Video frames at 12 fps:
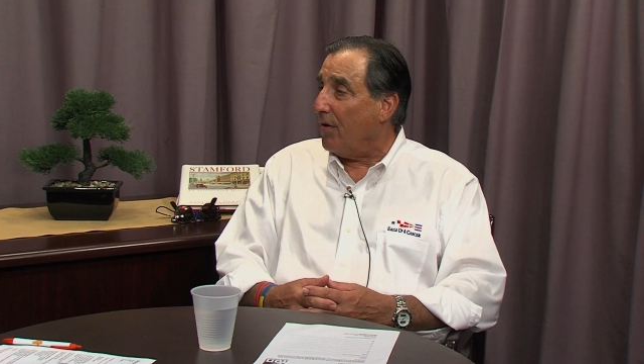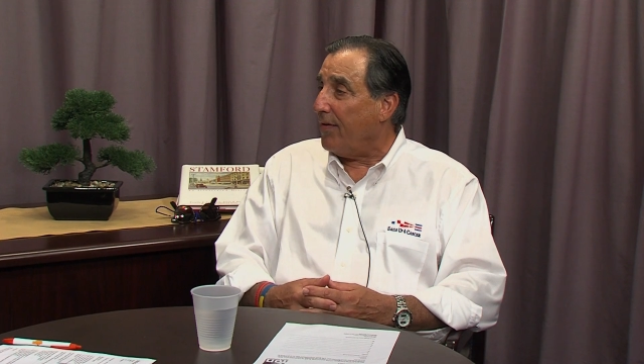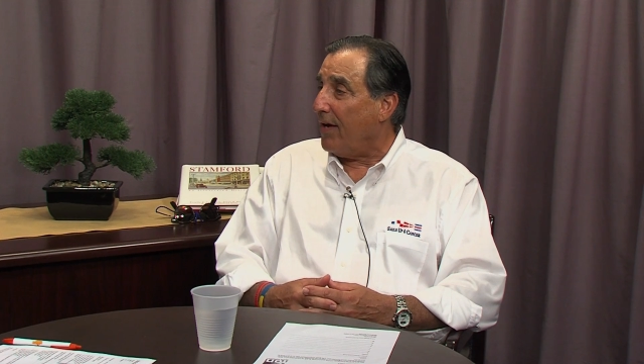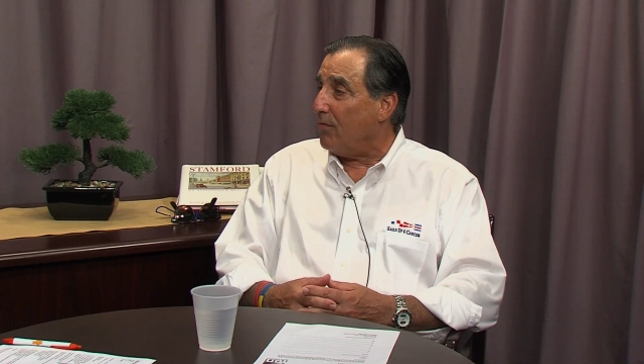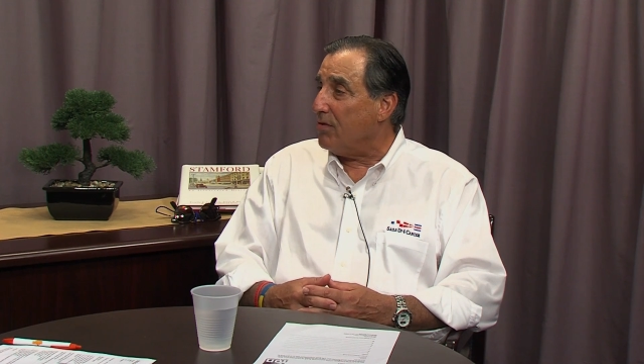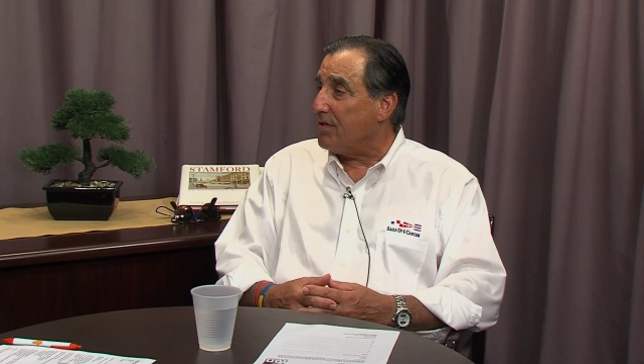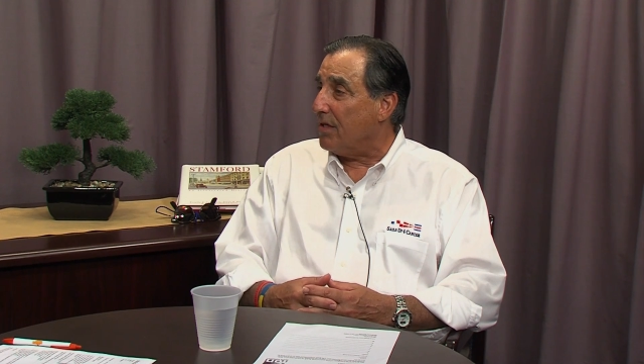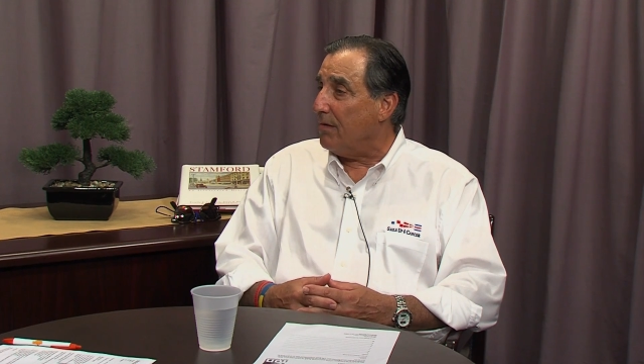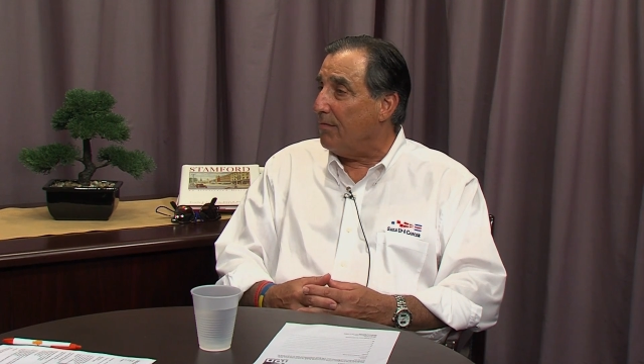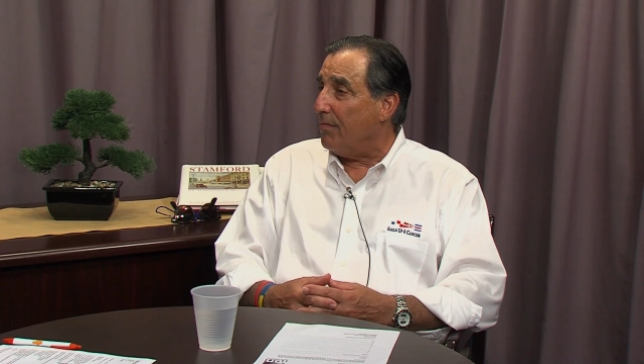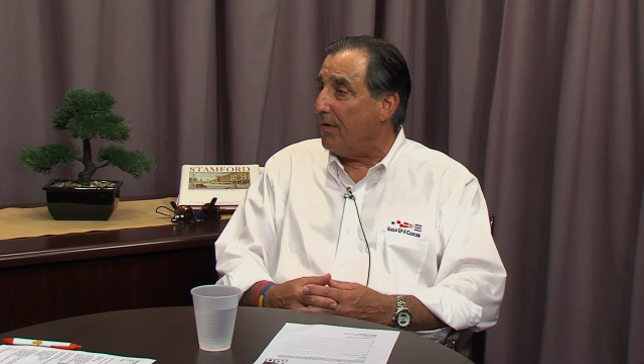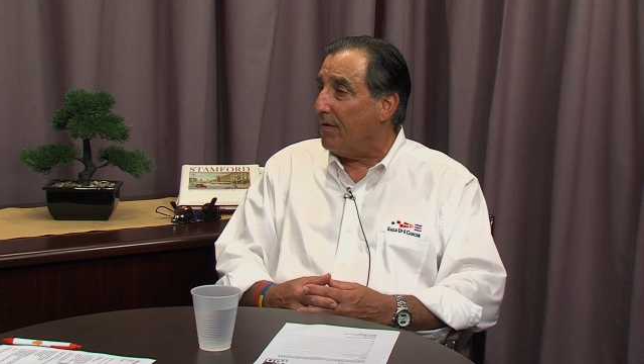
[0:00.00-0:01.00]
and that was
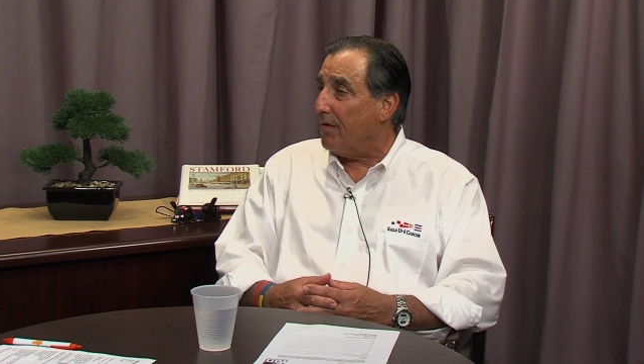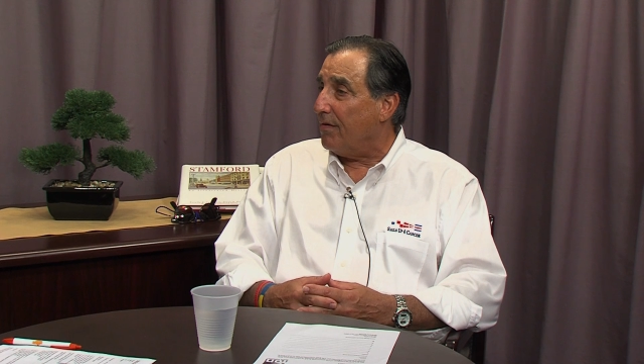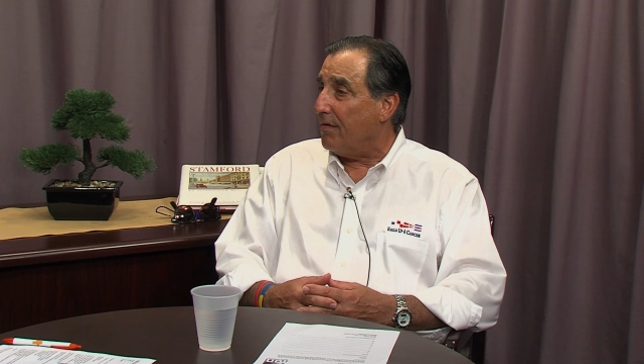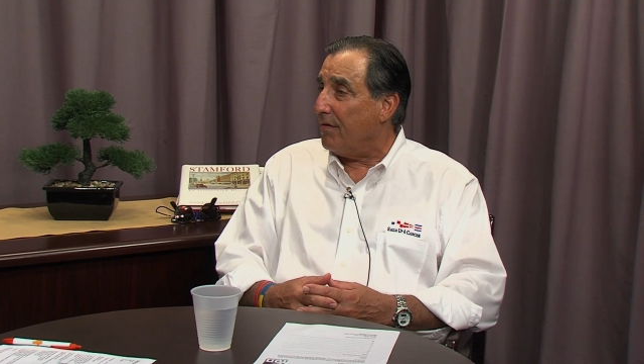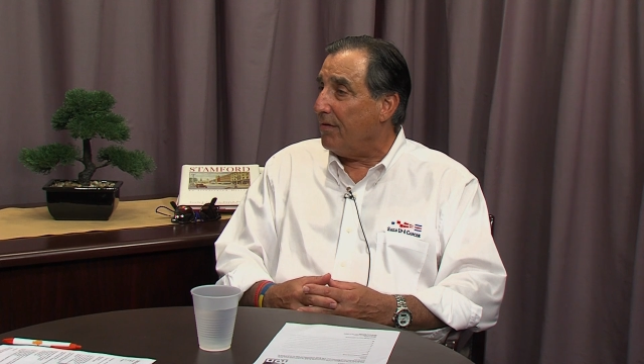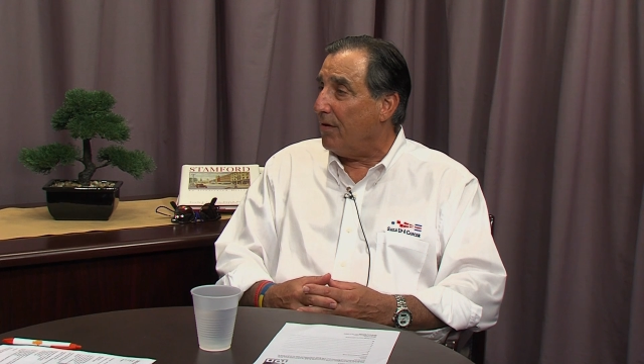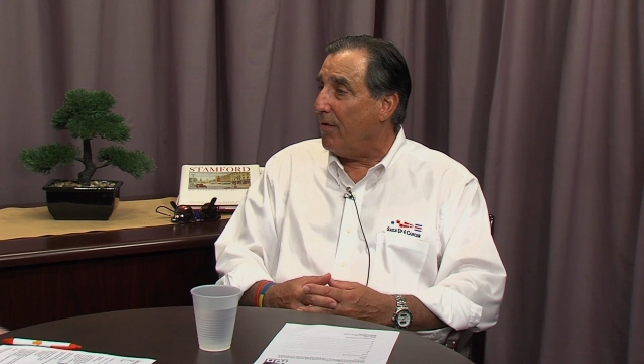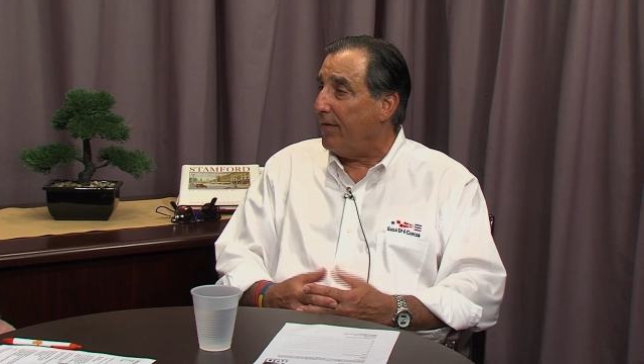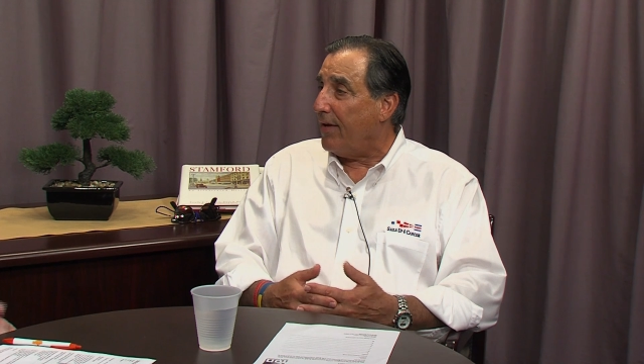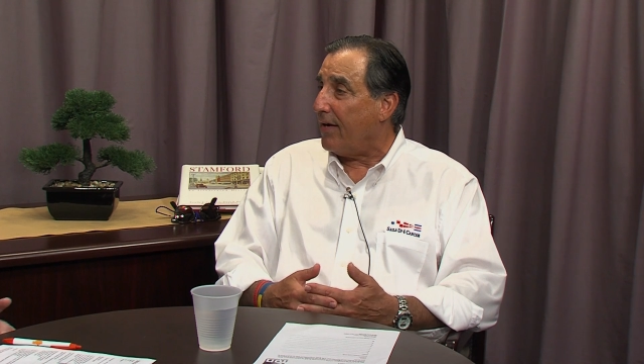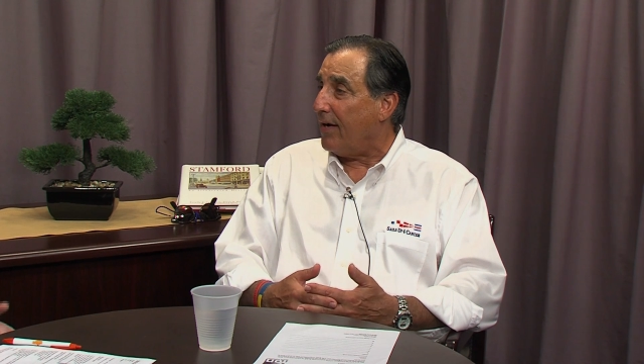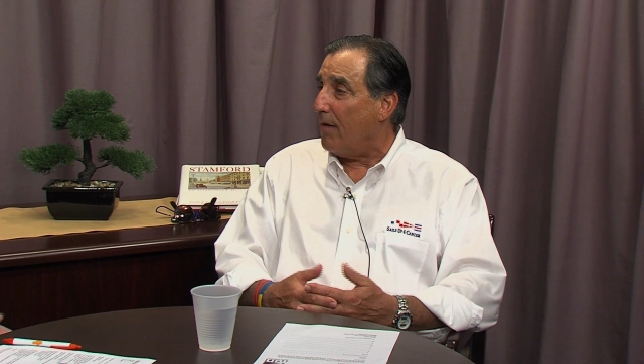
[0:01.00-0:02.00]
and
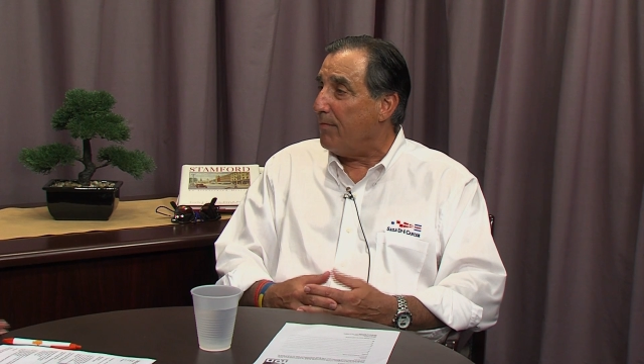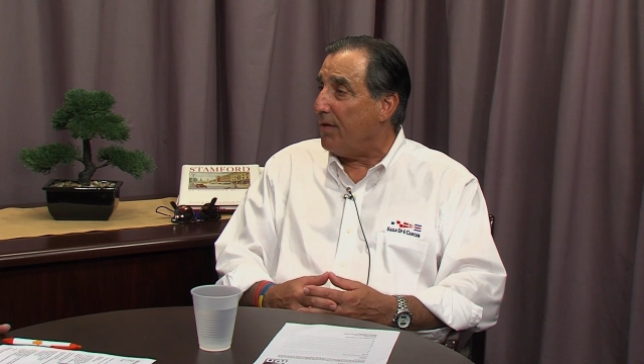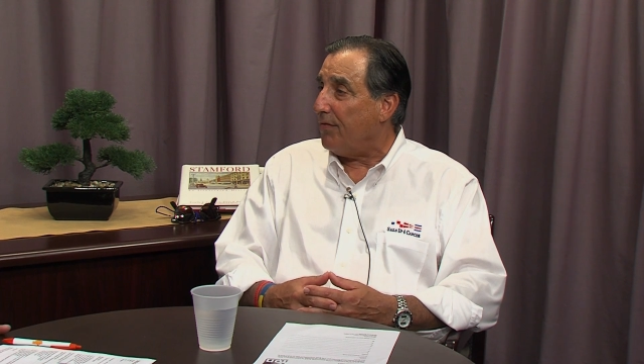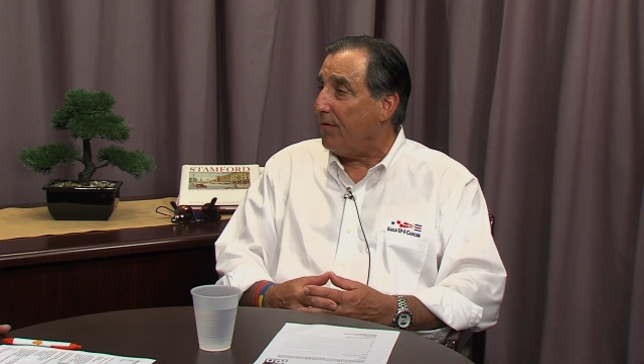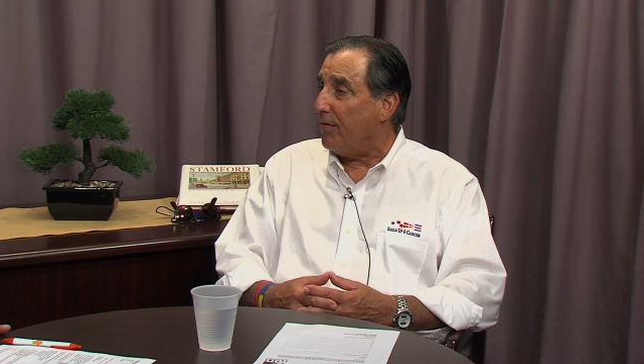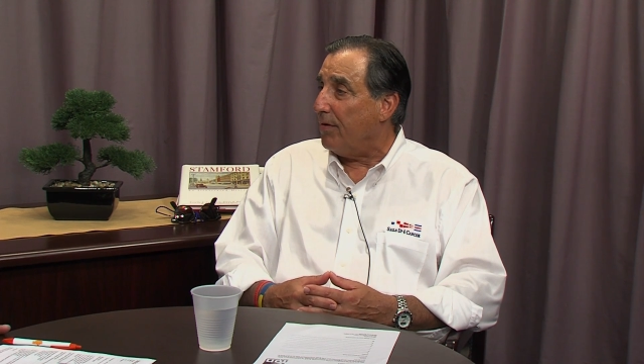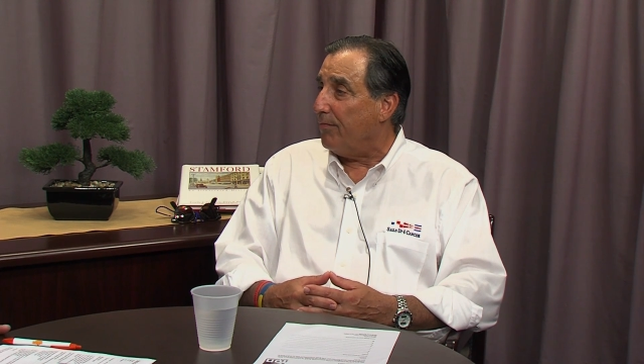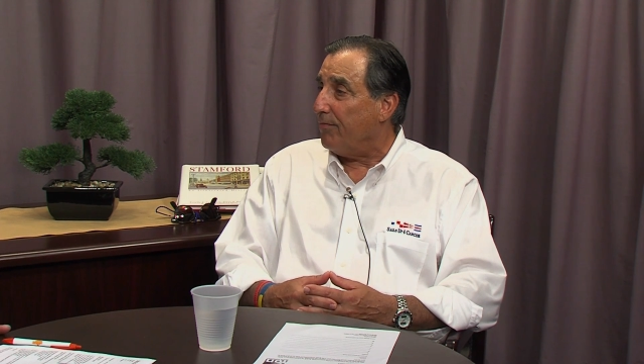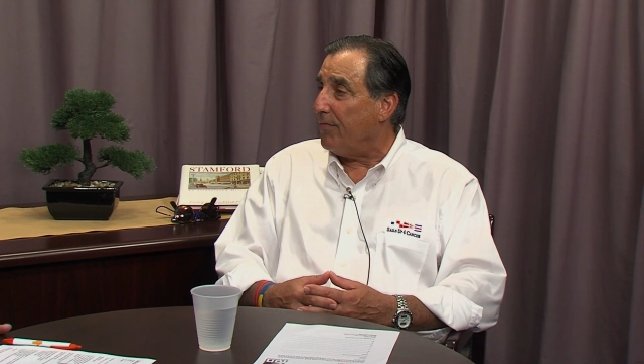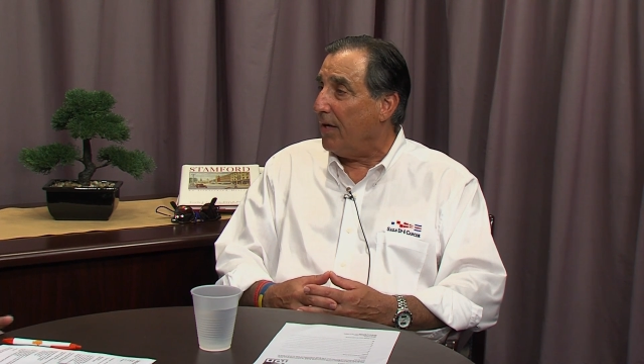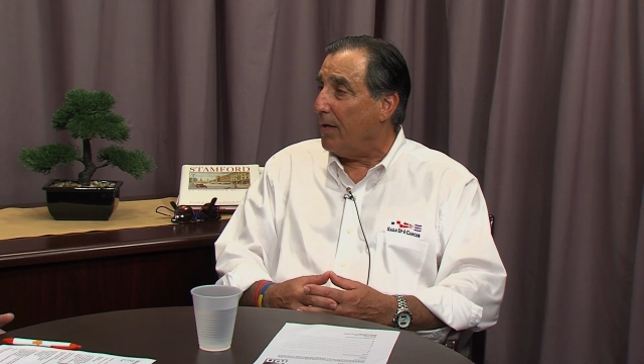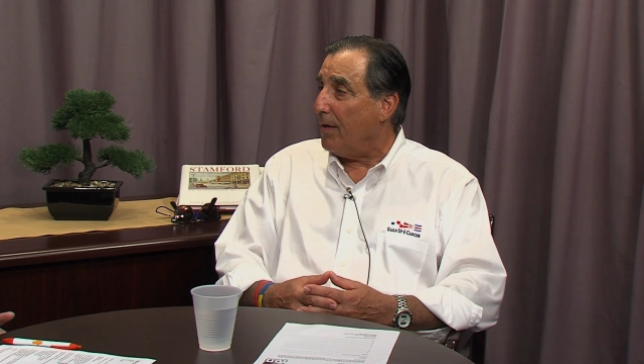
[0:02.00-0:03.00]
that got me through it.
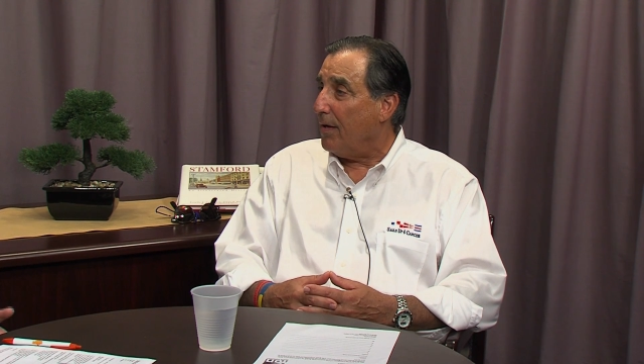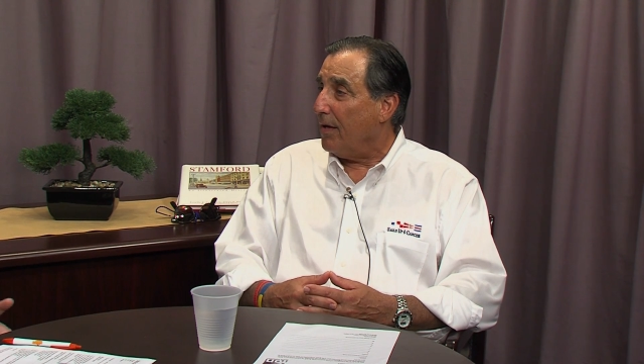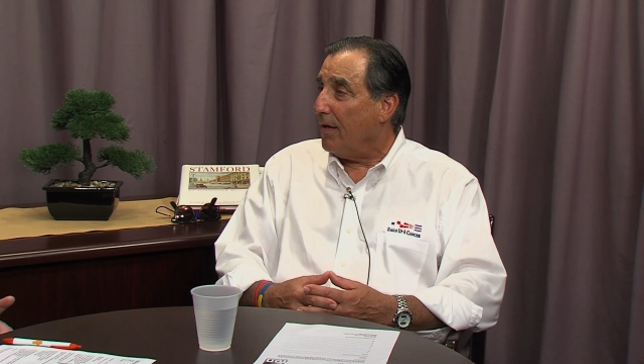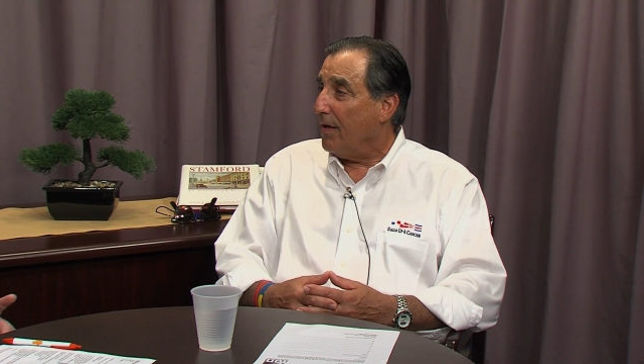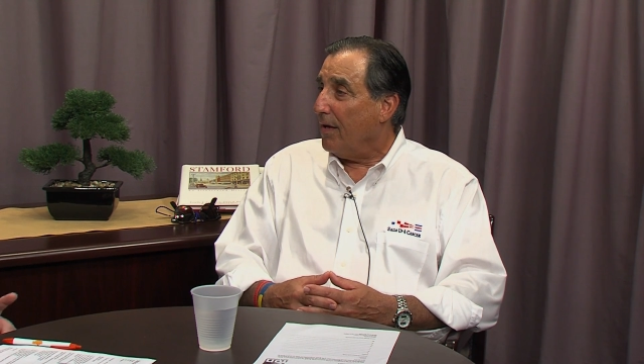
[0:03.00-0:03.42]
Yeah.